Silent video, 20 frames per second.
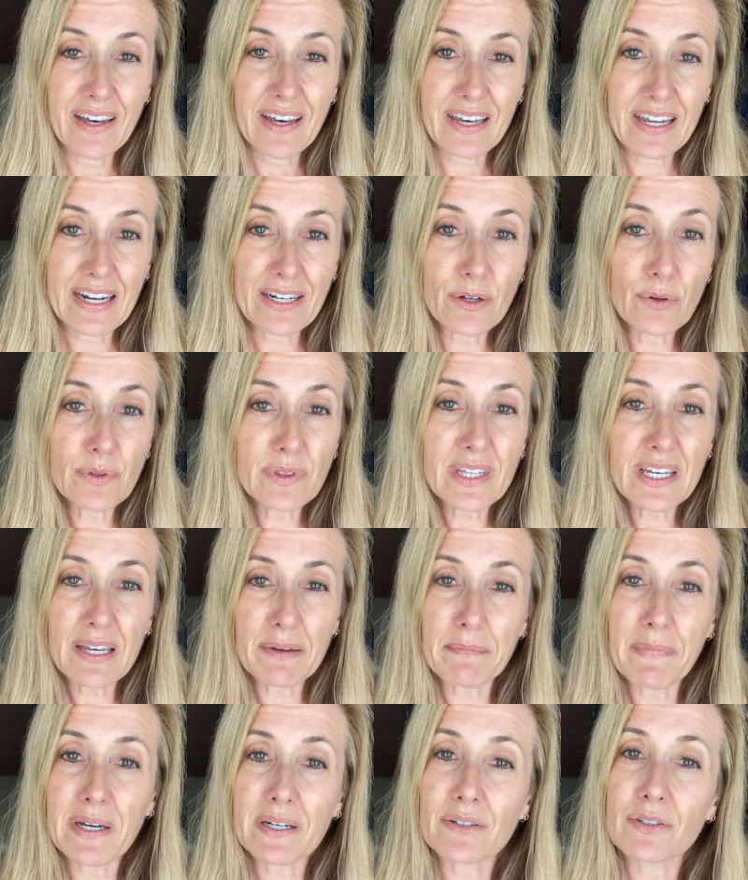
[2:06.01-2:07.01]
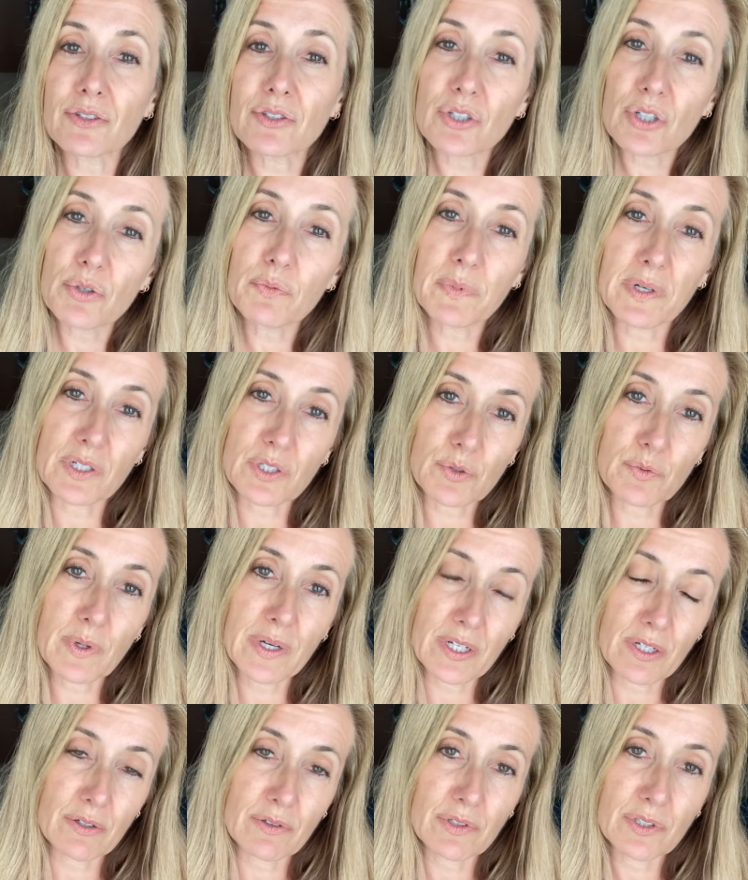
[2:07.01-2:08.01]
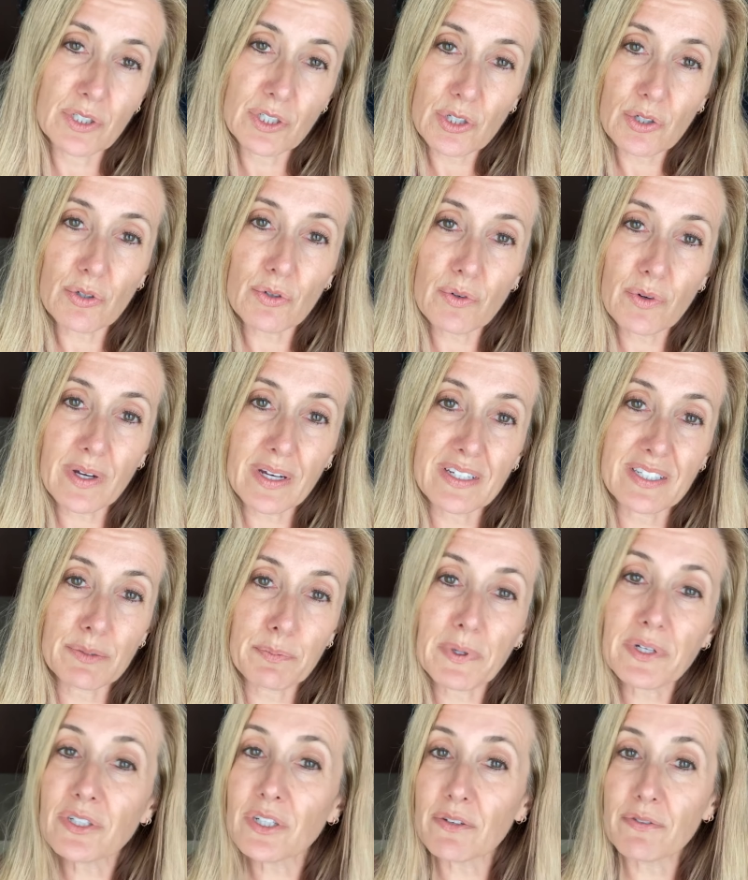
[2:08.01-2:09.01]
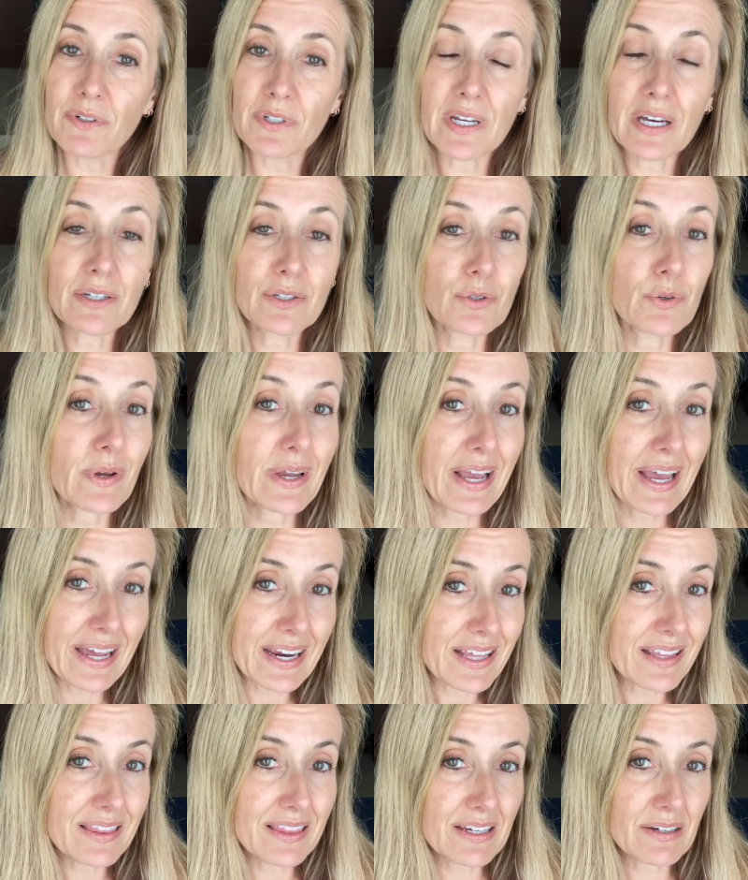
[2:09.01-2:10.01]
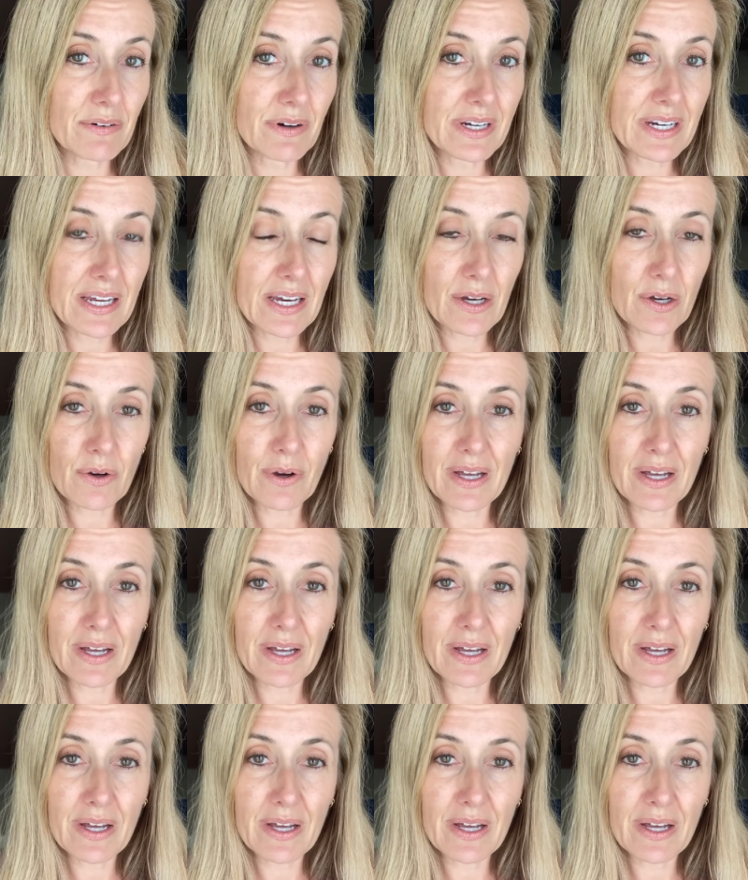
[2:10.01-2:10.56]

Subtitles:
And I don't think it matters too much what you do, especially if you're not doing anything right now.